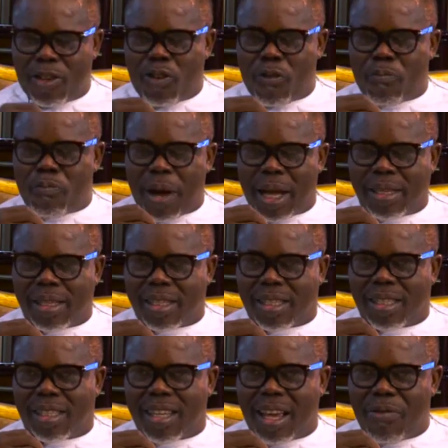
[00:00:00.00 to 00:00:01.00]
you've passed
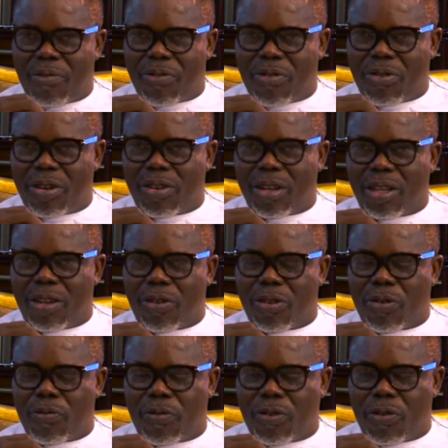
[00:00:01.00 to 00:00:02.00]
several,
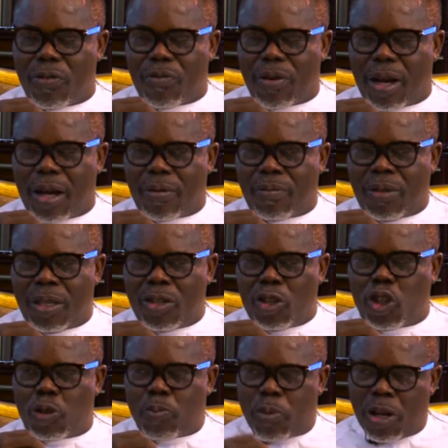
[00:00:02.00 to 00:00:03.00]

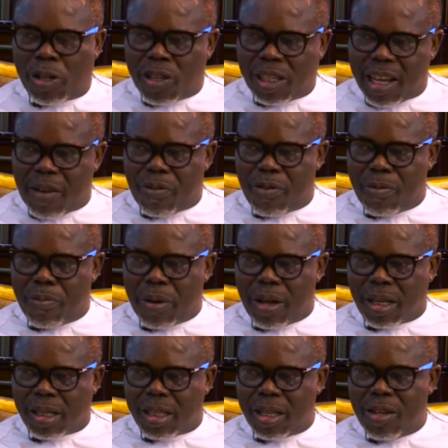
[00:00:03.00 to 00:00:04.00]
you've sponsored several
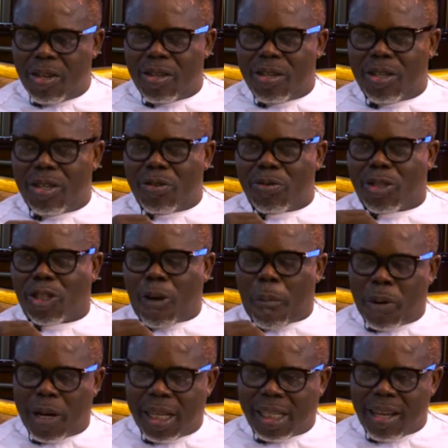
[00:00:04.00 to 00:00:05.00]
bills, you've
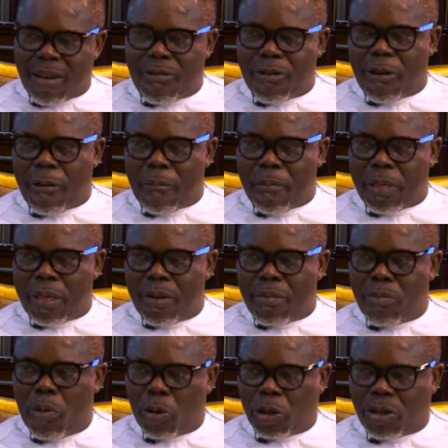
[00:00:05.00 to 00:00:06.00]
supported several
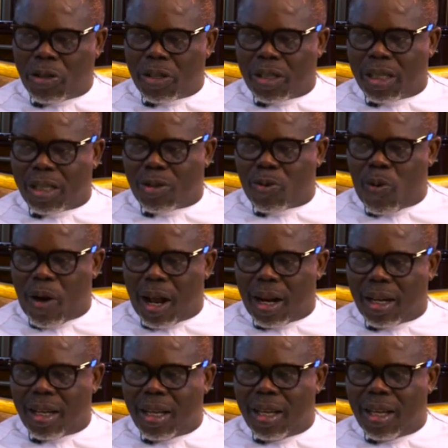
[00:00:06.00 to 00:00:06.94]
motions as well.